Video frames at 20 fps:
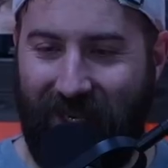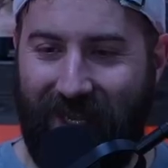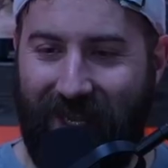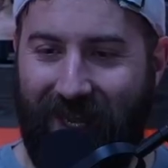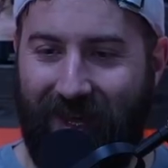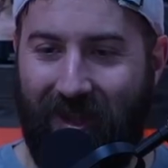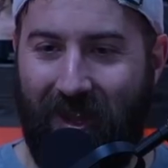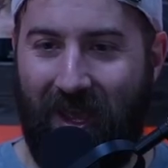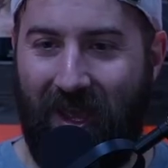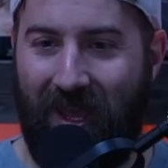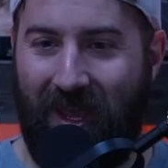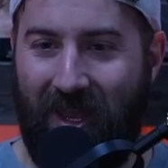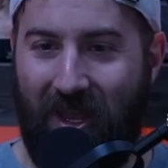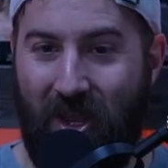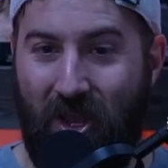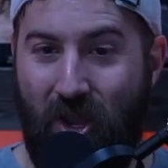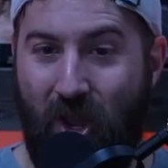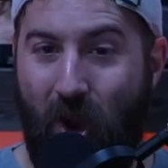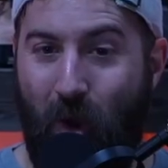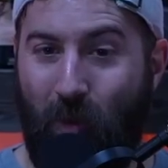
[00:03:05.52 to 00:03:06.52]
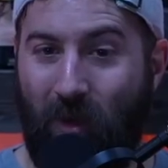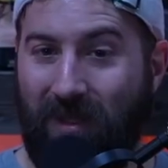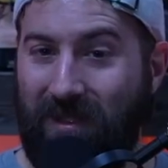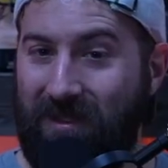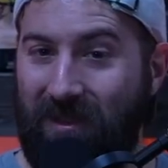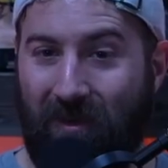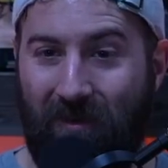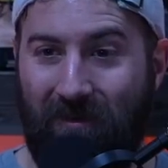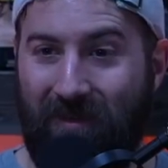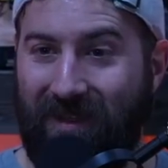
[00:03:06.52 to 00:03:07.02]
it out. No
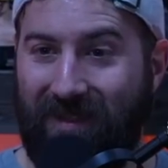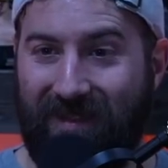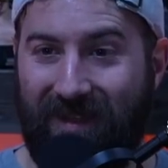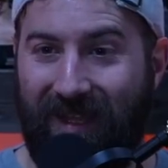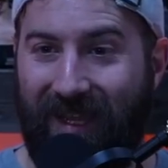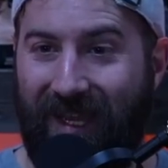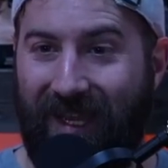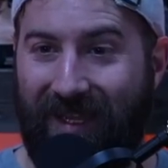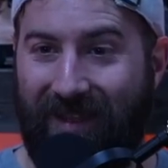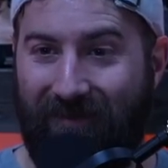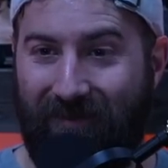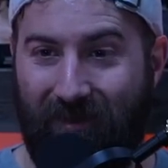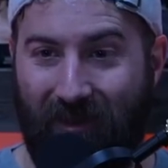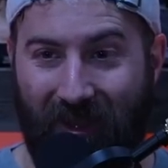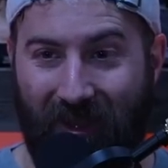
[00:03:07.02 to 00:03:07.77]
one's owned this land for a